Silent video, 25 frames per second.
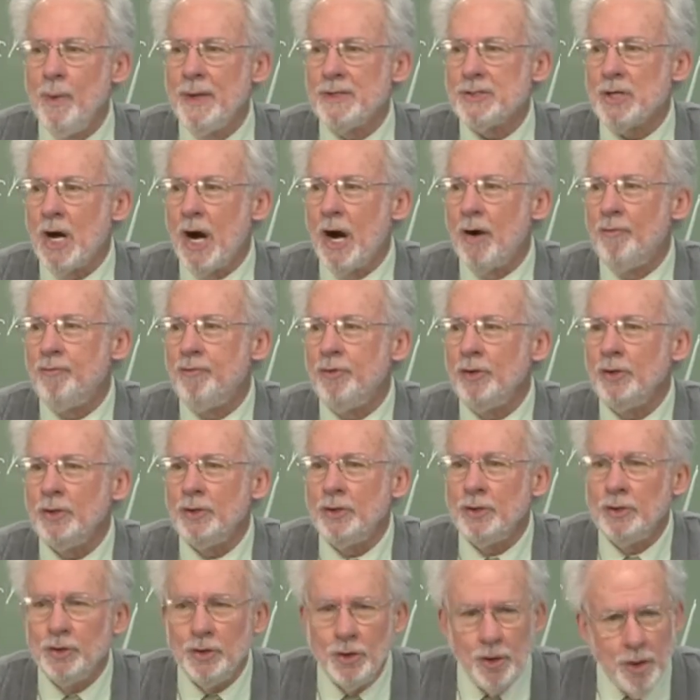which are
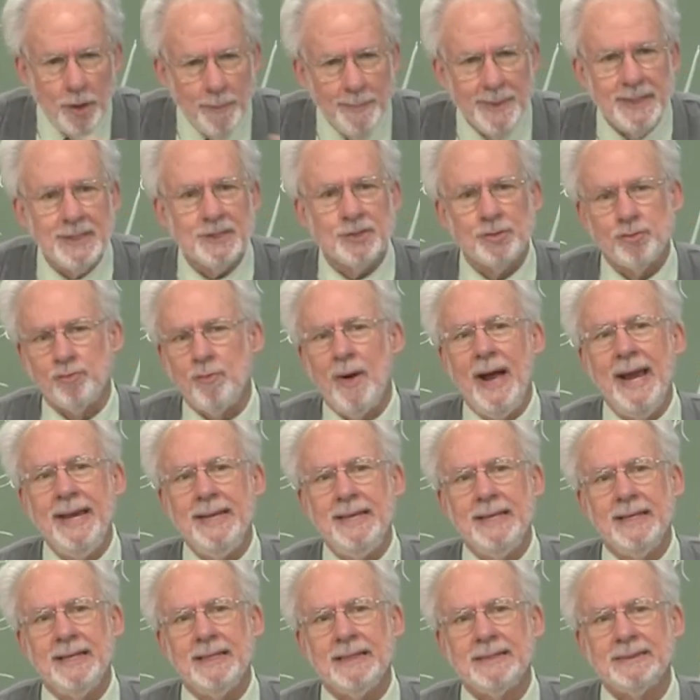voluminous
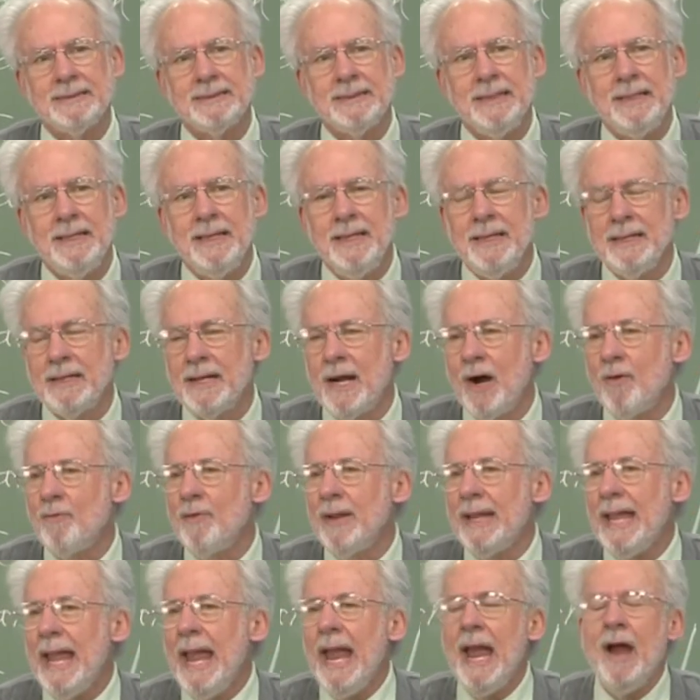writings
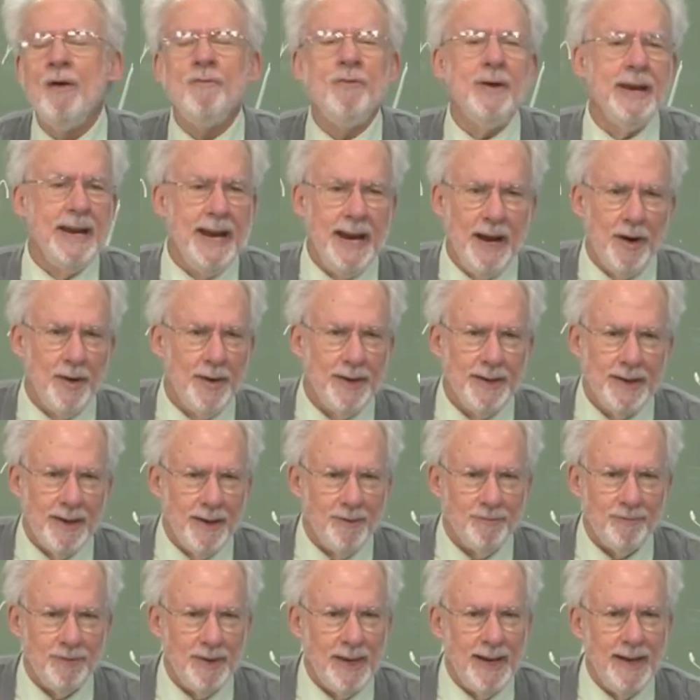covering every
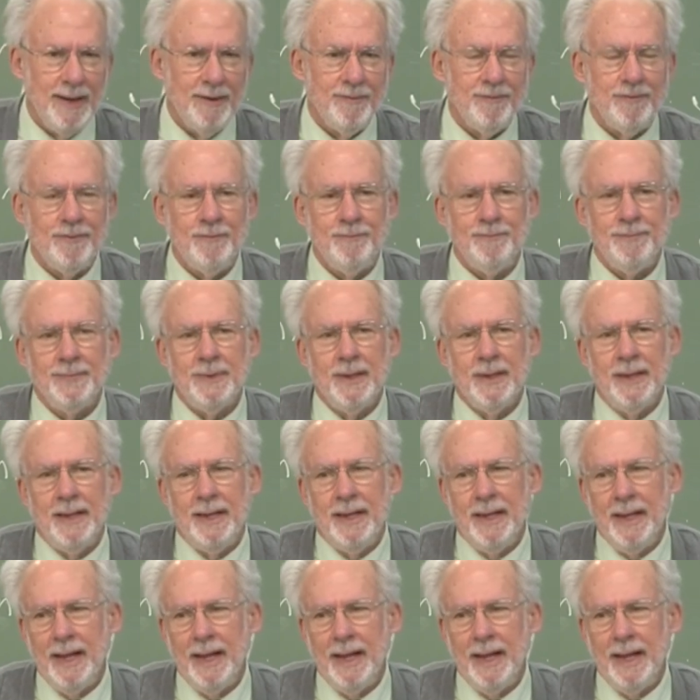area of life,